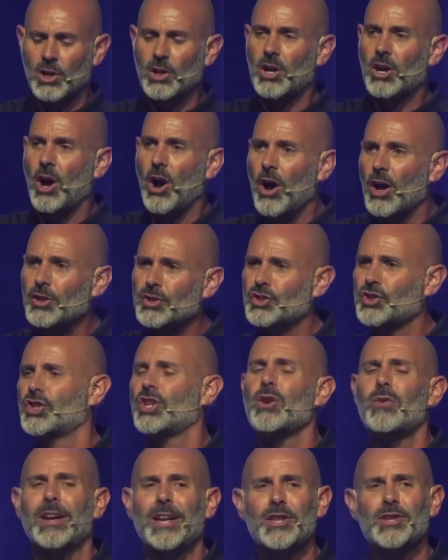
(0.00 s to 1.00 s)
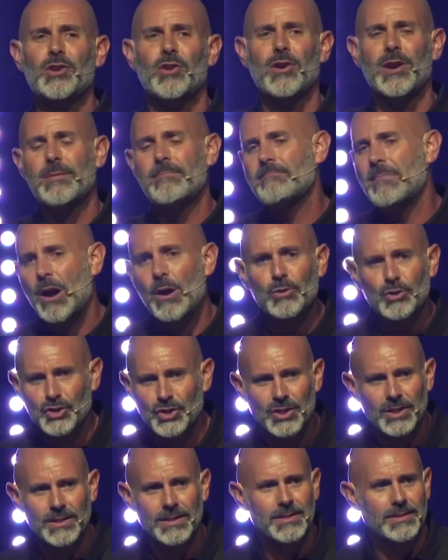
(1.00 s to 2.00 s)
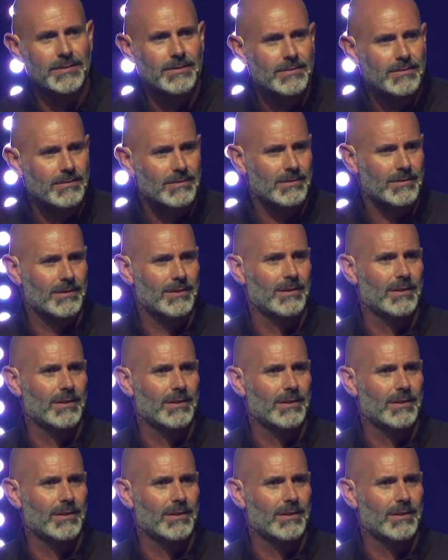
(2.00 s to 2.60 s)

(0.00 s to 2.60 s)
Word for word: costs you in your emotions